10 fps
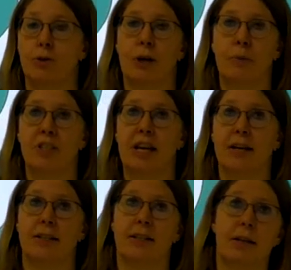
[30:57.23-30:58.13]

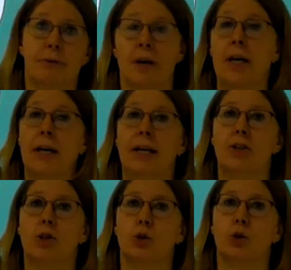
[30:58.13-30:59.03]
representative in
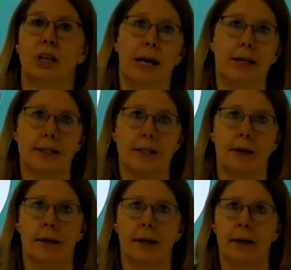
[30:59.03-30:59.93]
his suitcase.
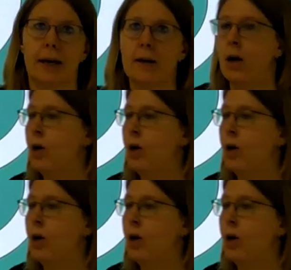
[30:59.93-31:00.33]
Yeah,